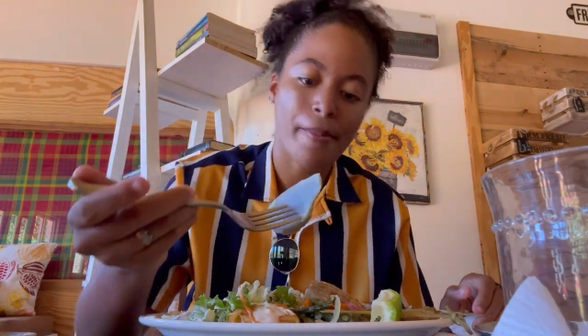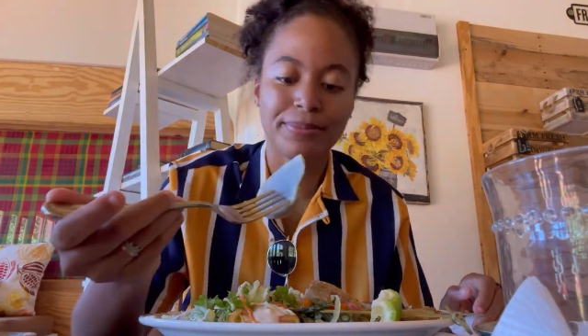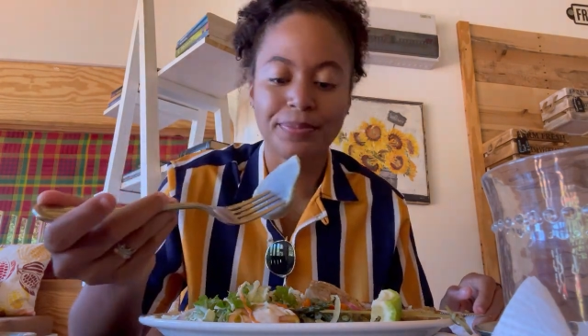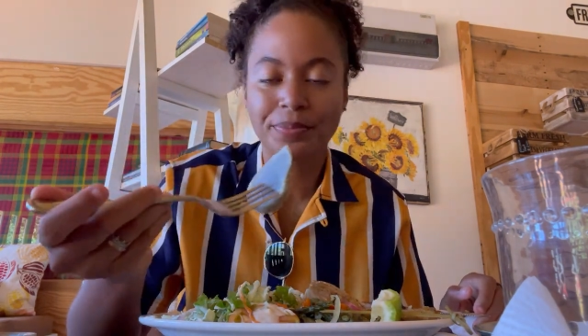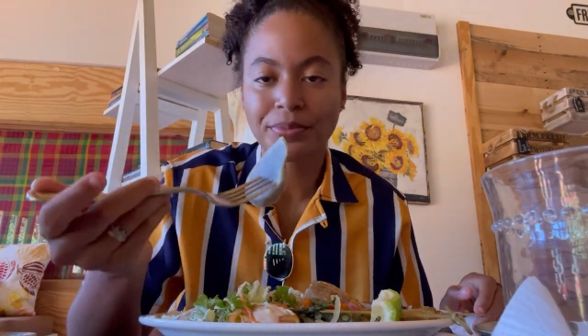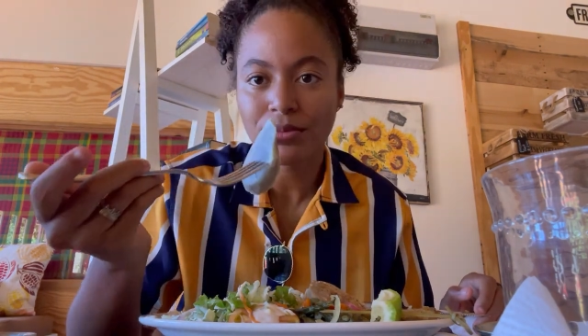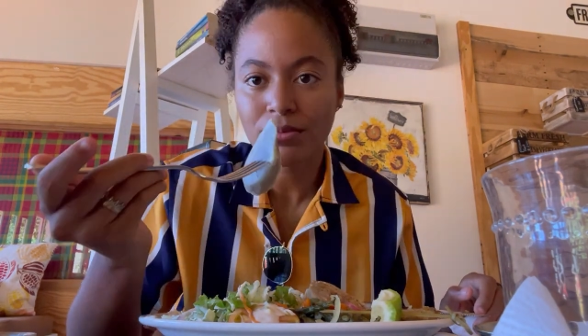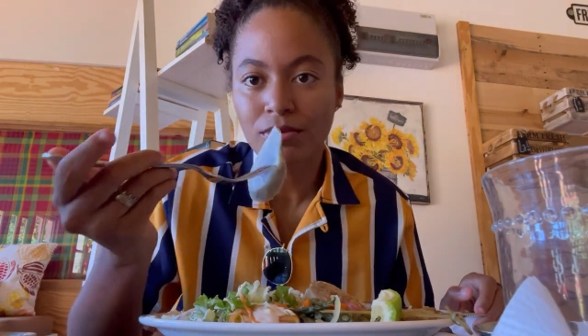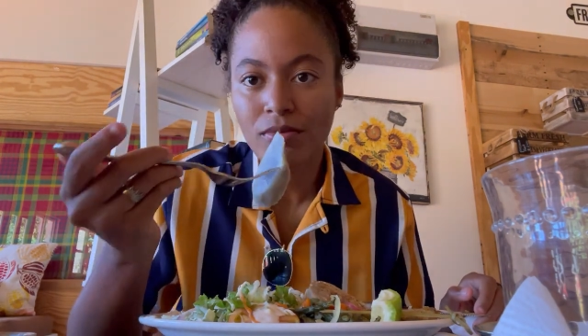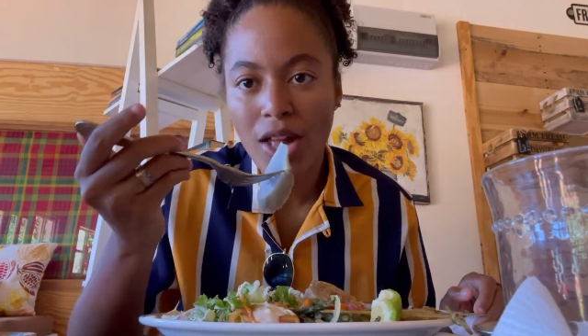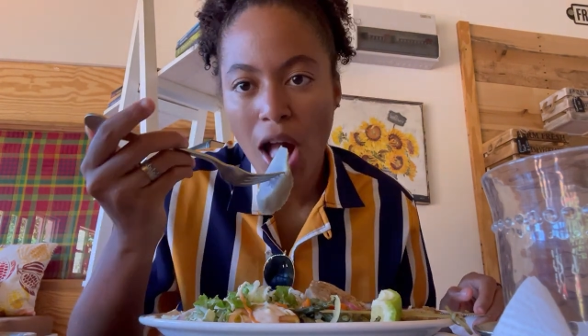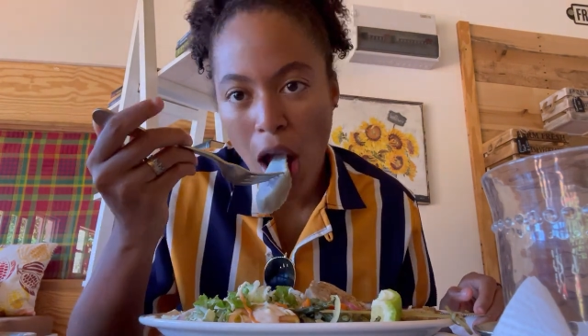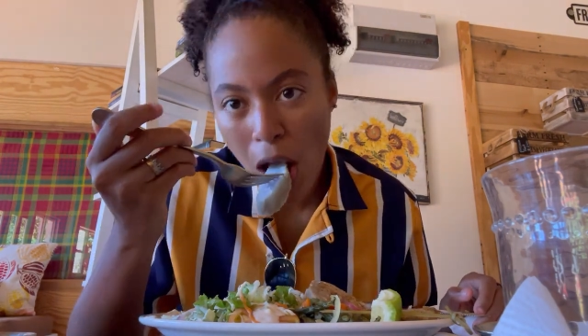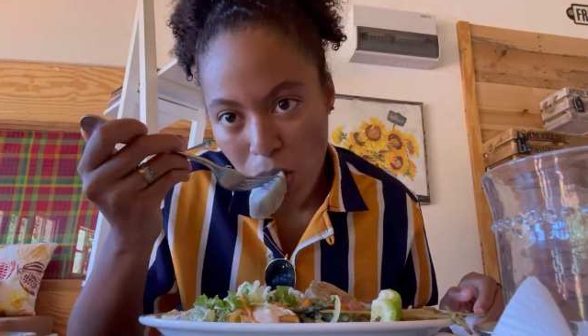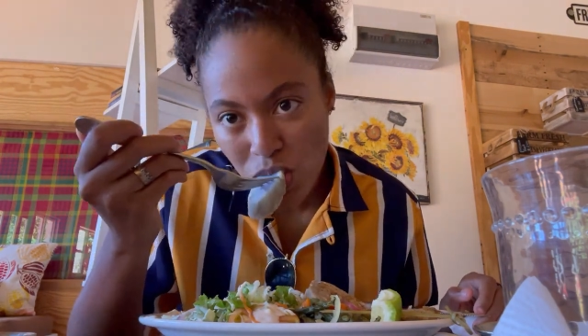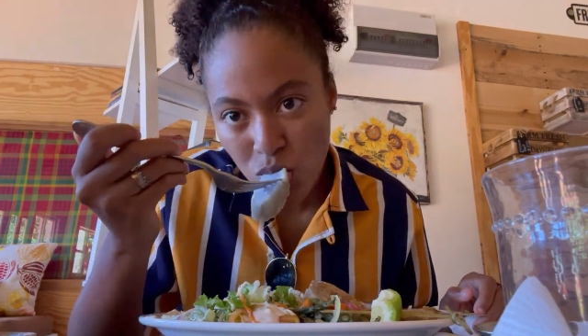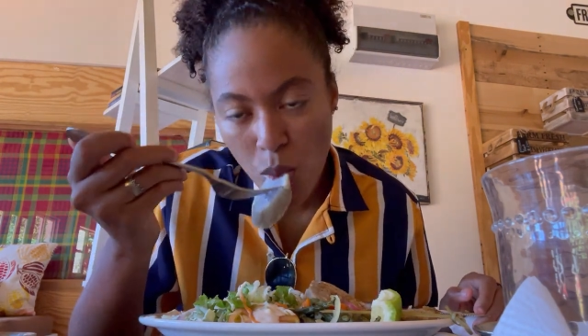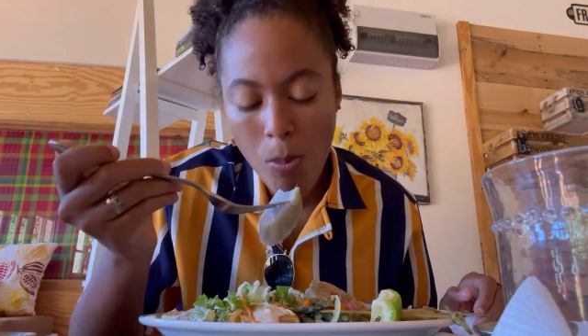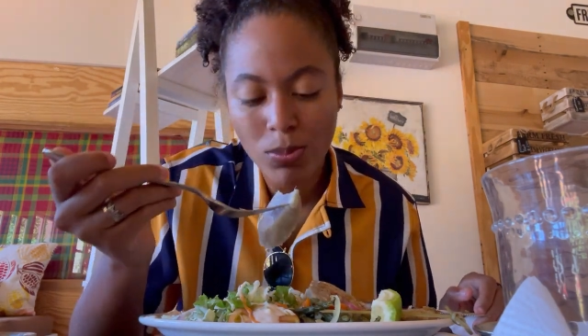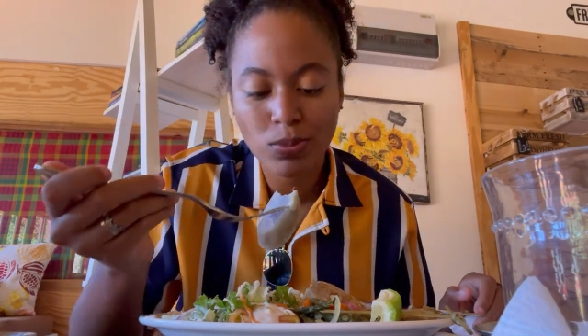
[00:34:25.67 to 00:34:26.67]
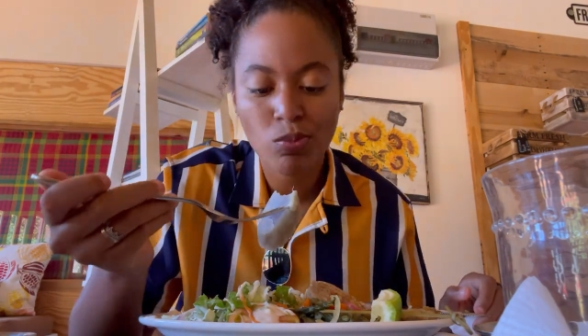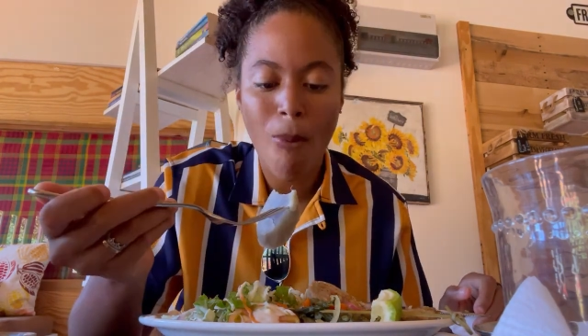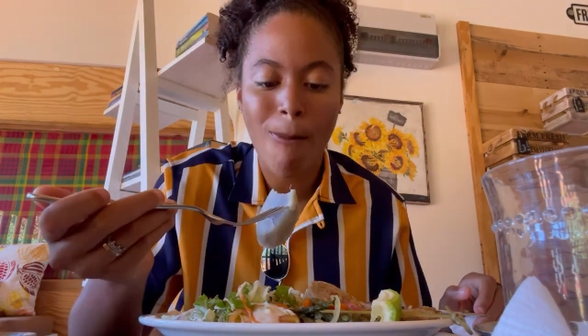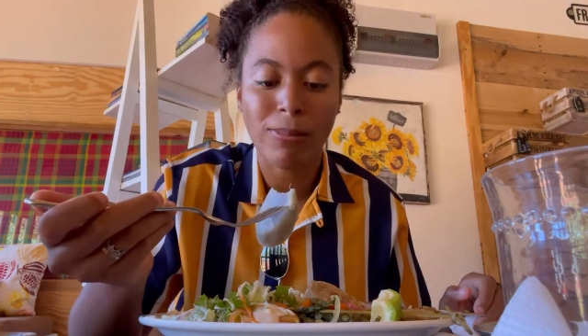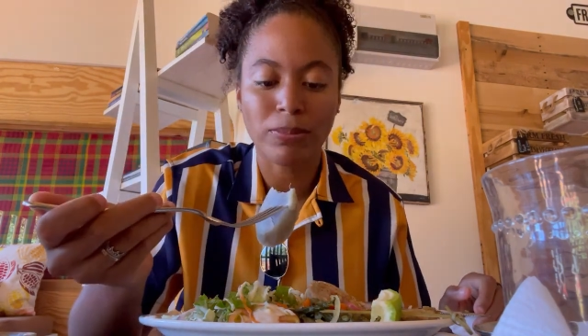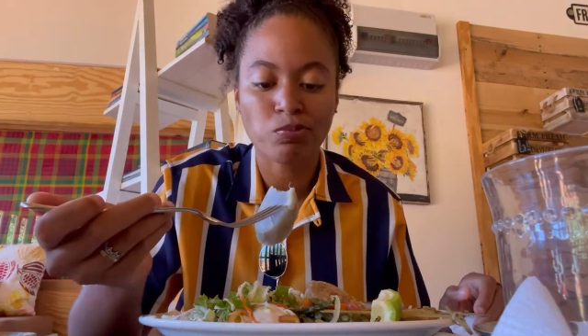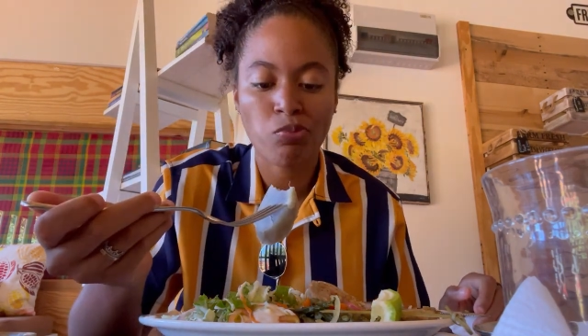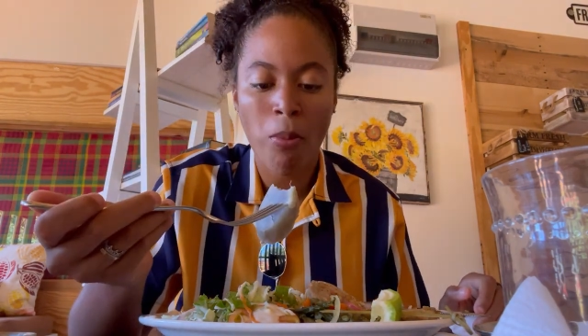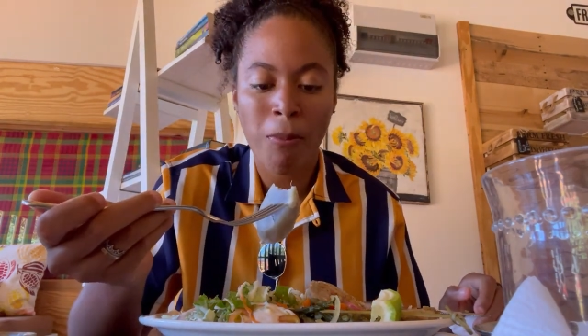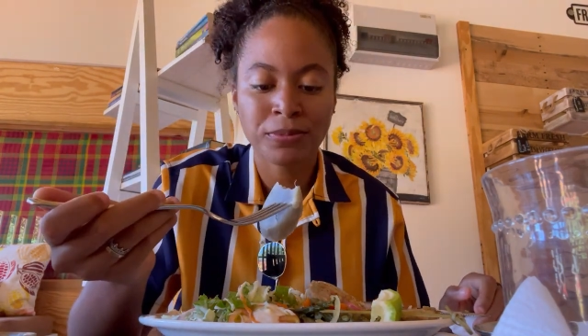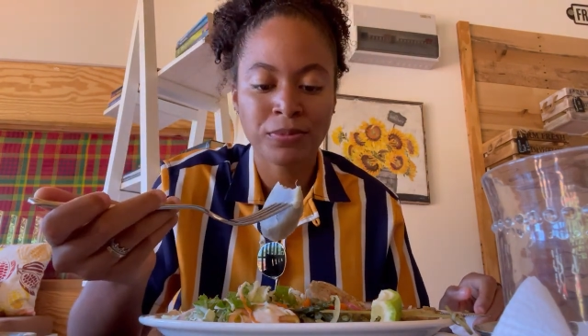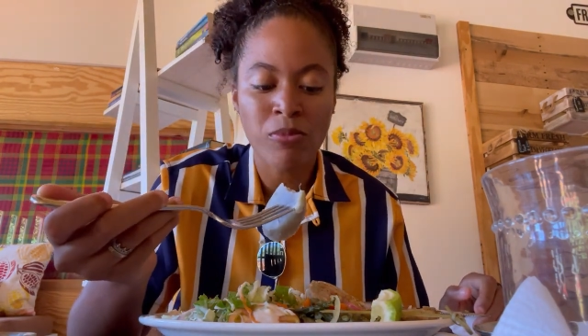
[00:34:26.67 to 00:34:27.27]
Belmont is one of my